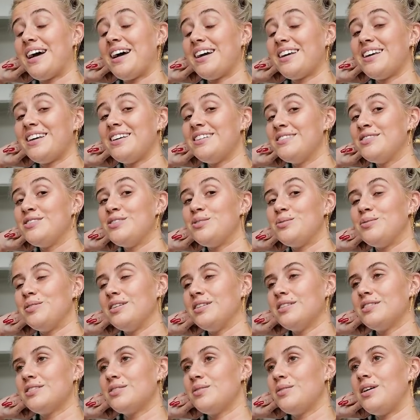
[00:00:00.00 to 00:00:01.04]
can't do it.
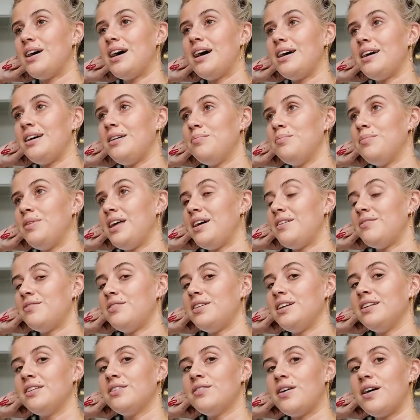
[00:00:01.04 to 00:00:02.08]
So I'm never
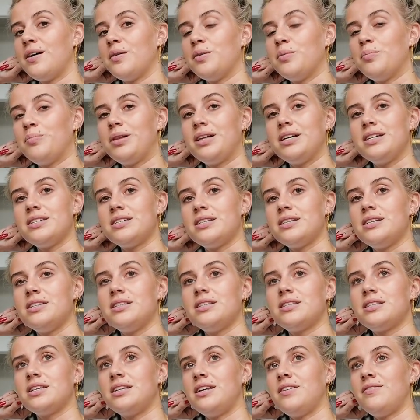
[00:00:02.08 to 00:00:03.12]
in crowded
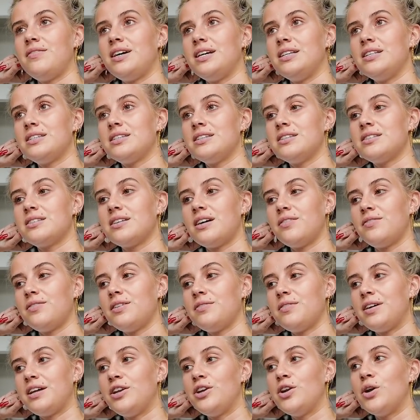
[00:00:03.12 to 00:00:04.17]
places and events and stuff.
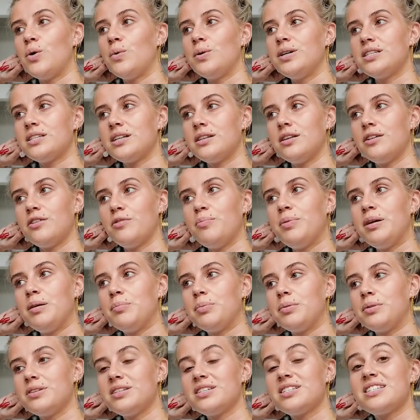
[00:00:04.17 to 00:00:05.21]
If I know it's a lot of
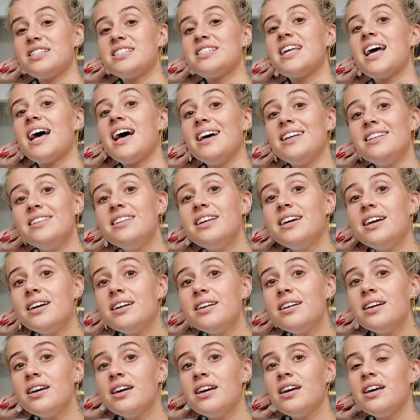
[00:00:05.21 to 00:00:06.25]
people
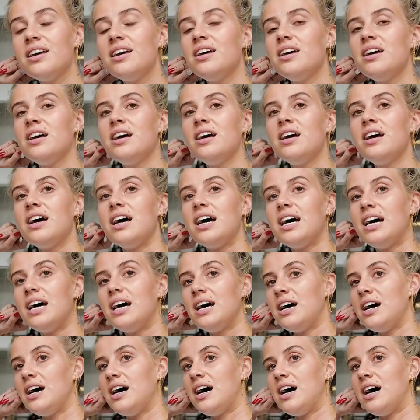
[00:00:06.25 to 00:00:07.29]
standing,
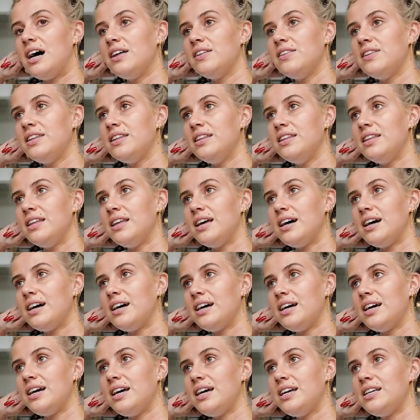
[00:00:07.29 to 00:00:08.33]

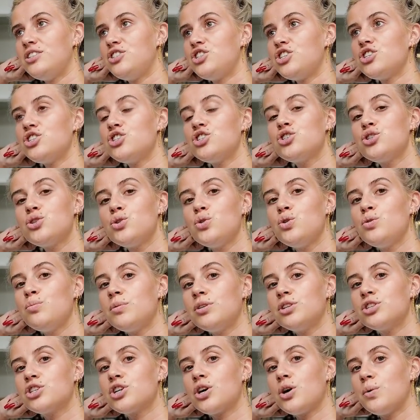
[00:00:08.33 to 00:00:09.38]
it's just too
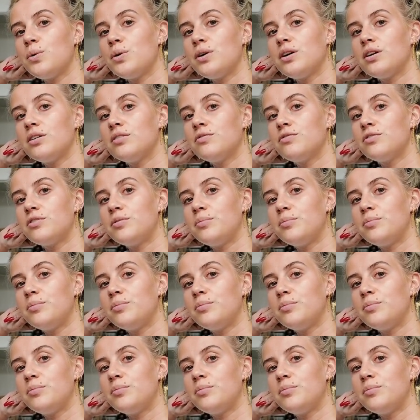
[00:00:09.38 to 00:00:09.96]
much going on for